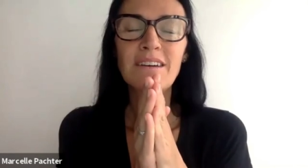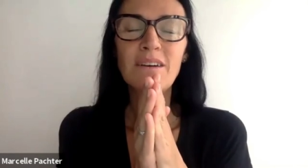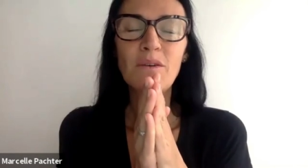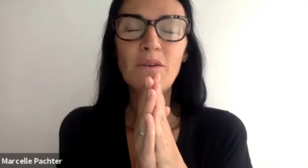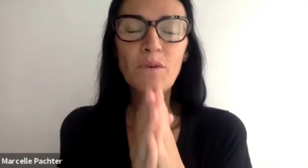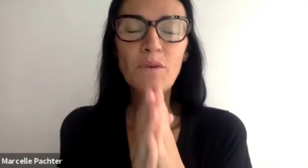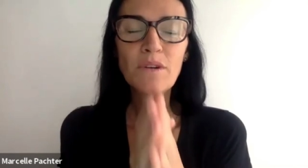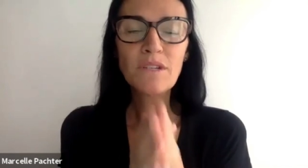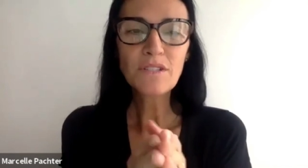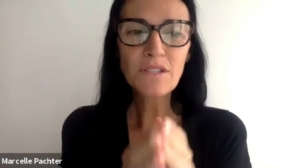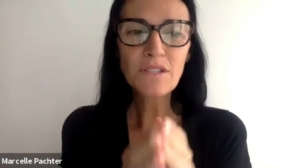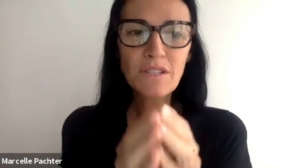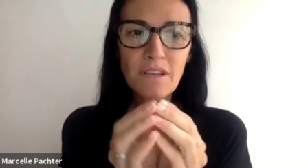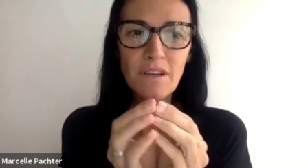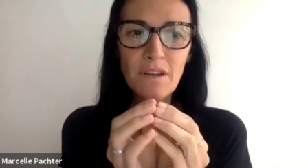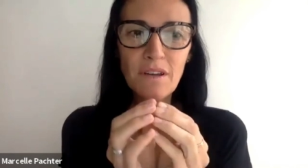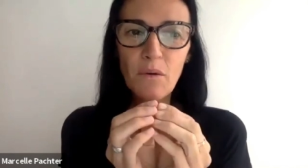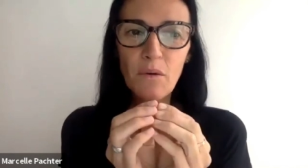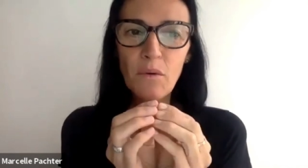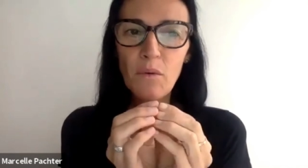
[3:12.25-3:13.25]
what
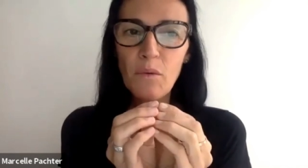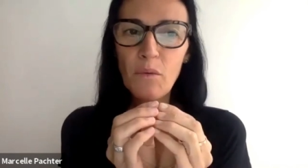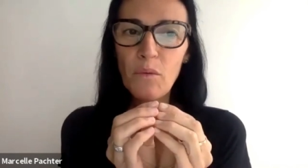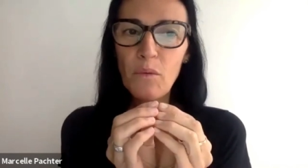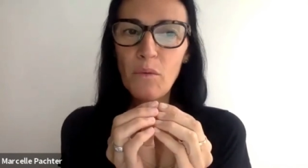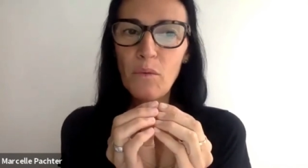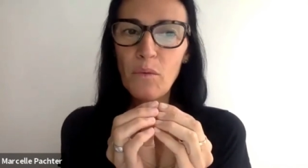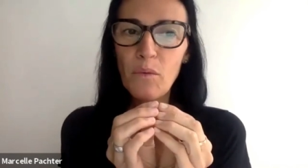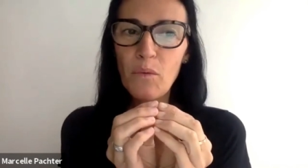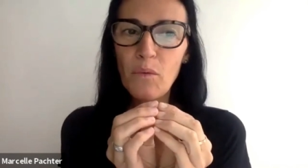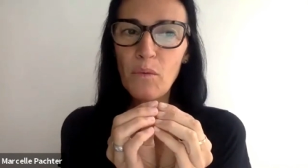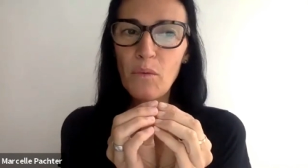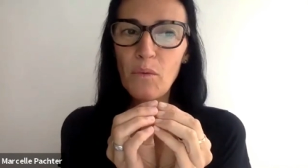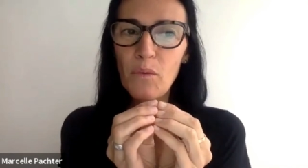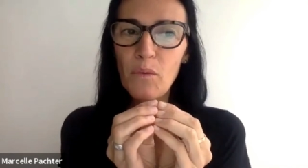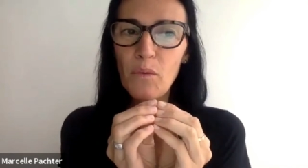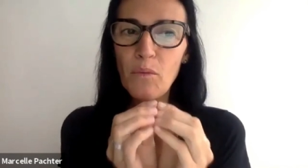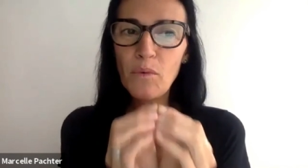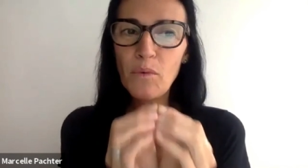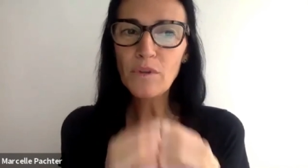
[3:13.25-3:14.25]

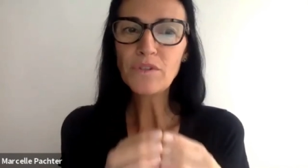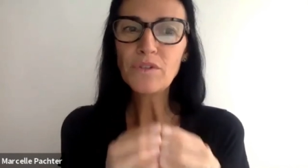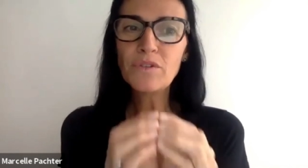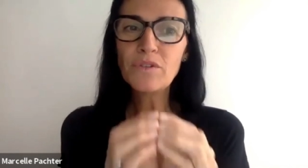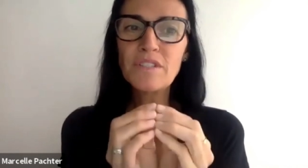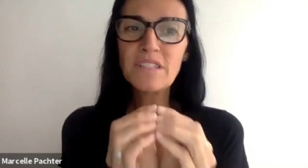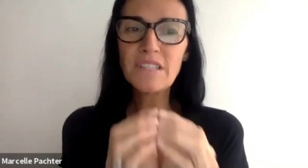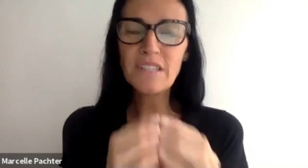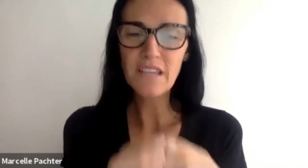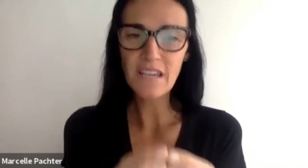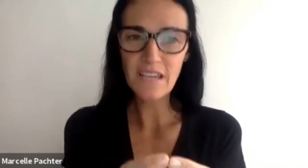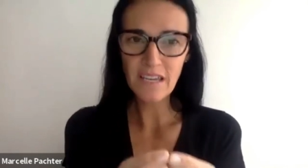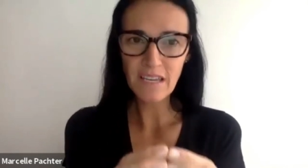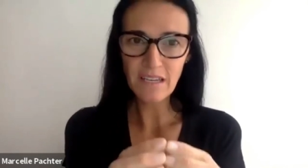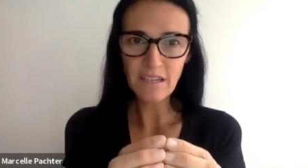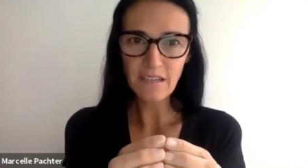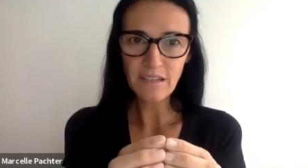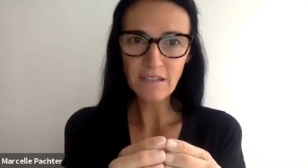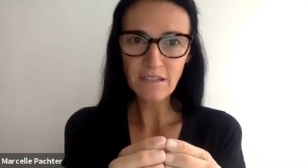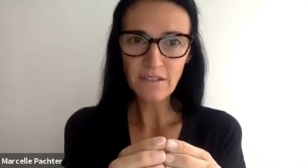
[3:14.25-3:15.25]
would you
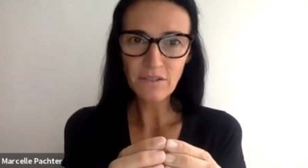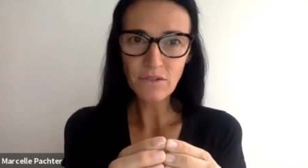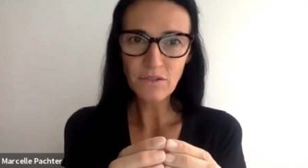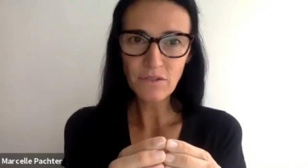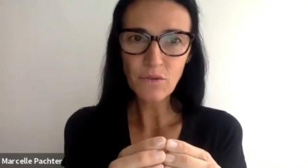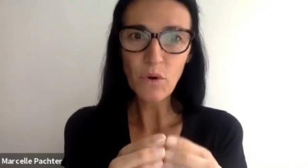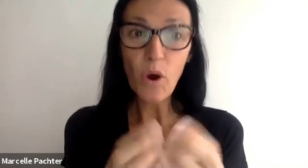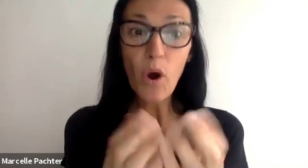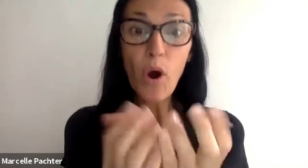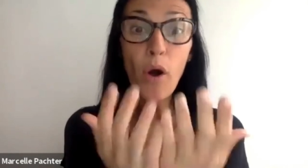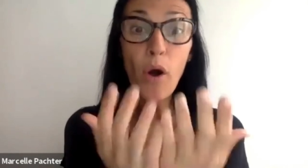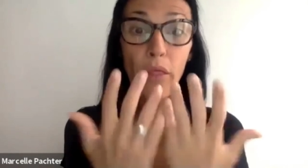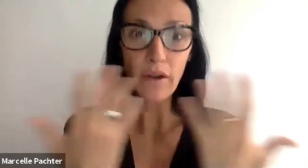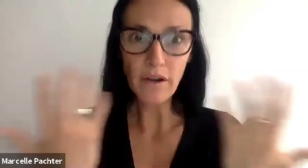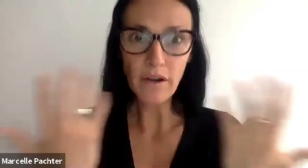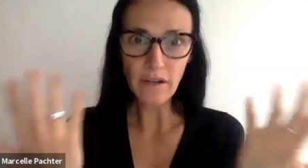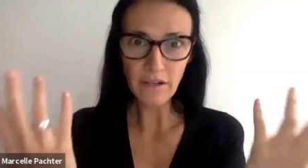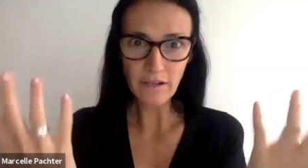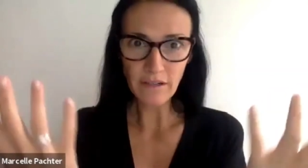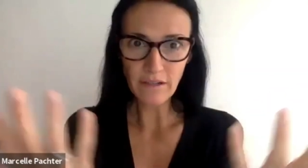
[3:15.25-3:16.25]
say to
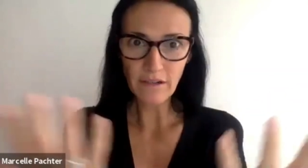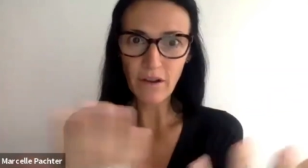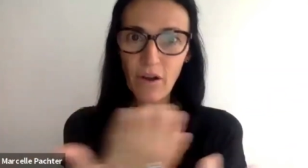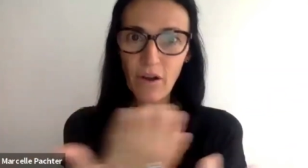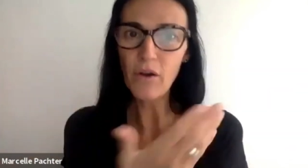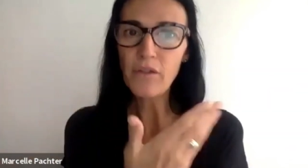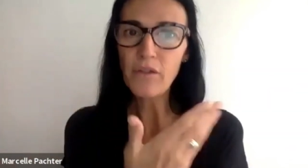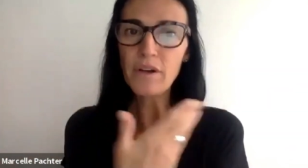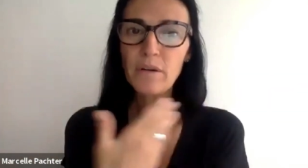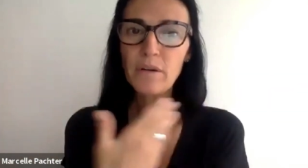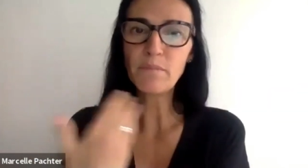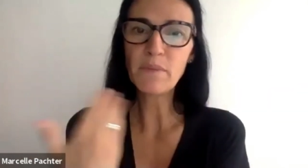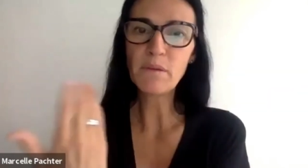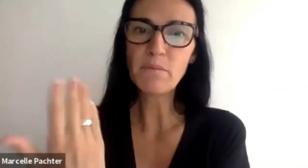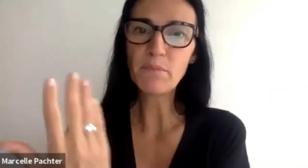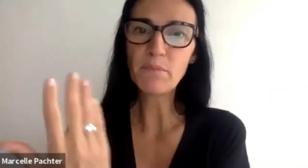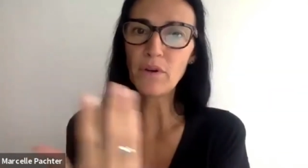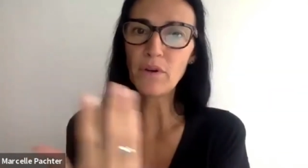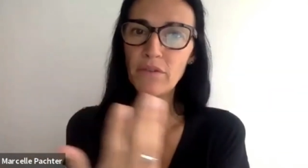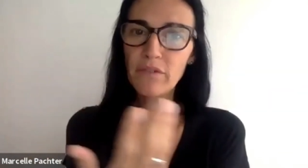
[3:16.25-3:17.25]
other, other
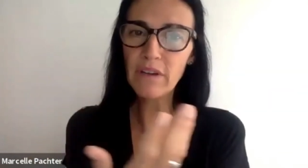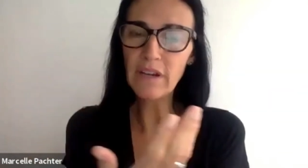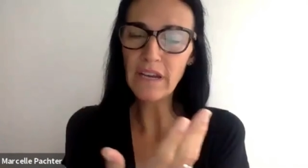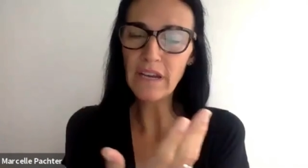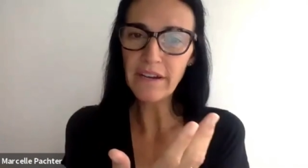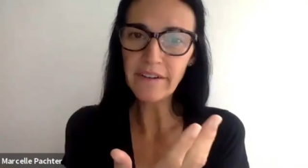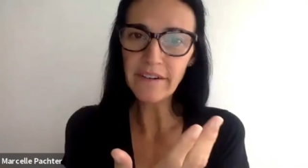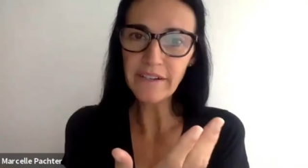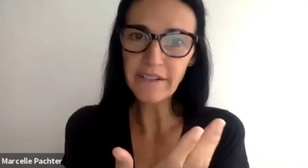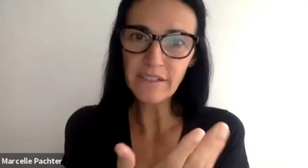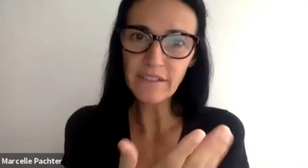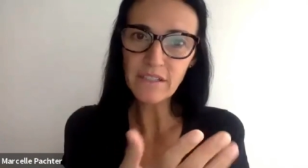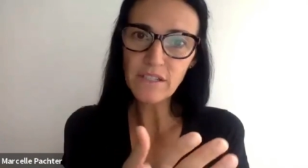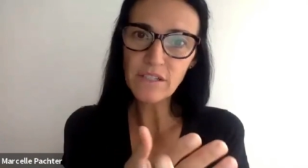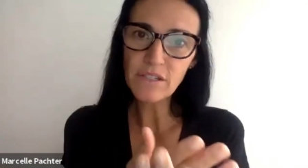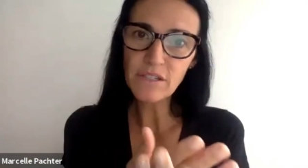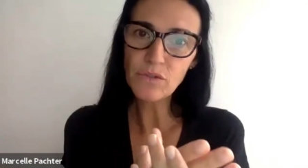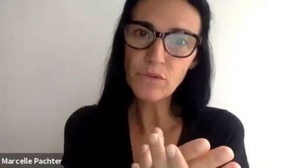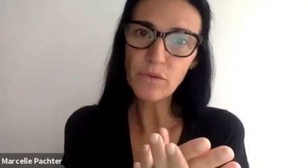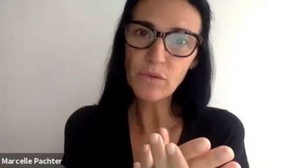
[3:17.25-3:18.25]
people related
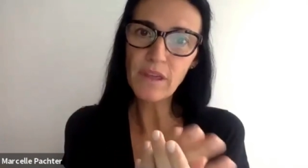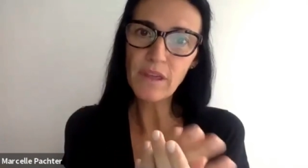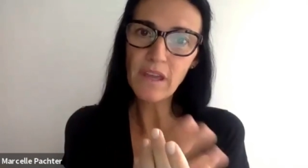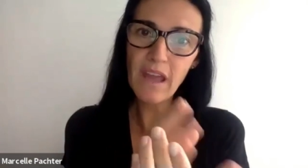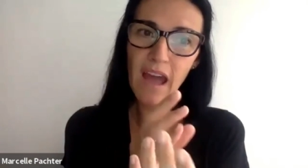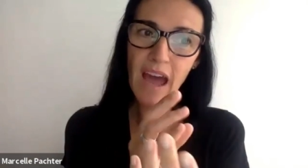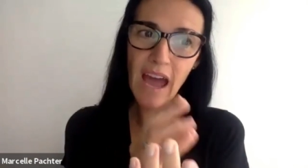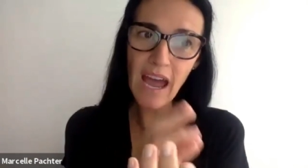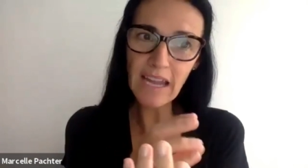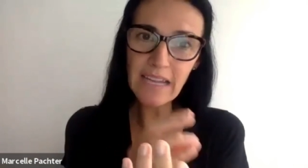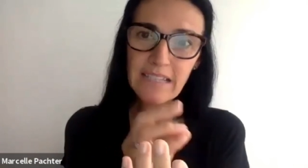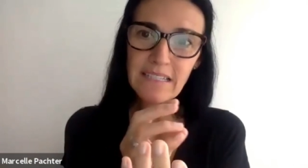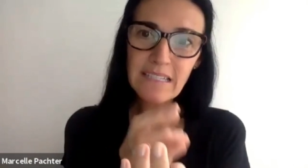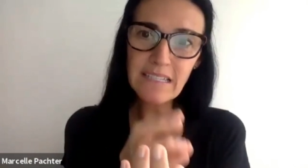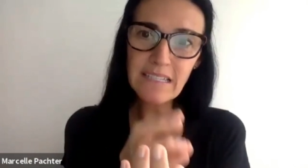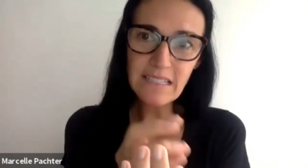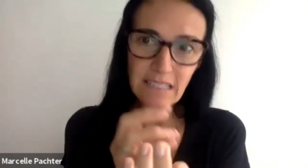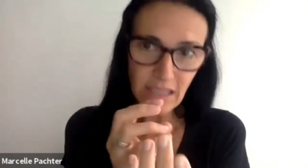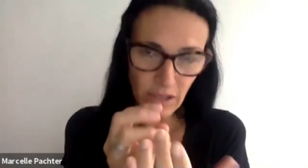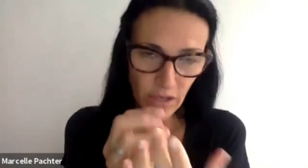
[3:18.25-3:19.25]
to the
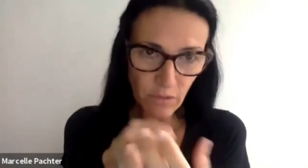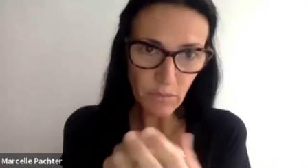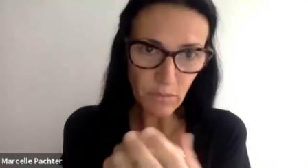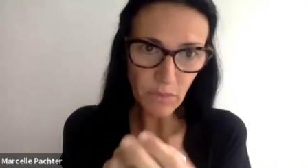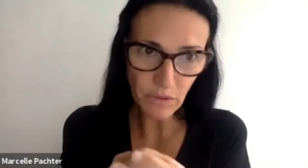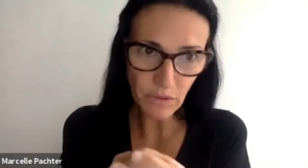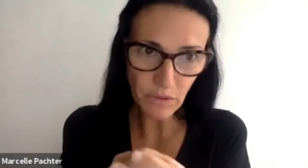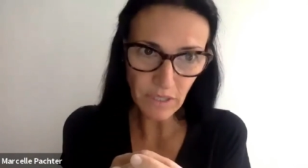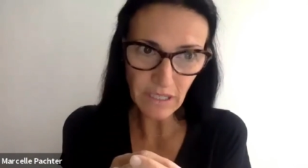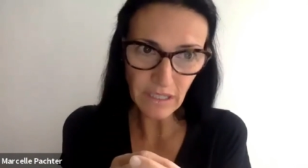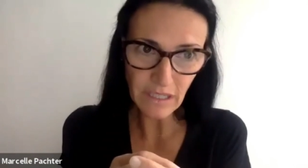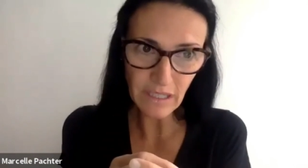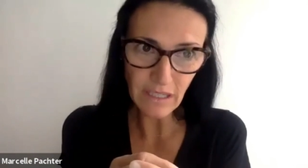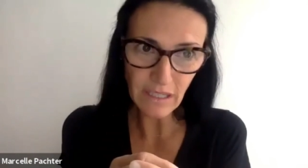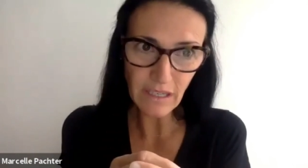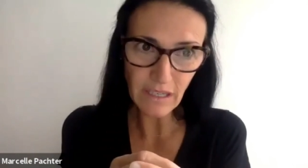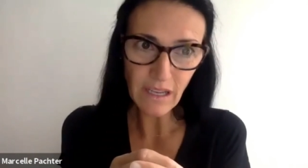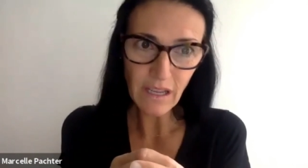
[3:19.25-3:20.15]
IDD community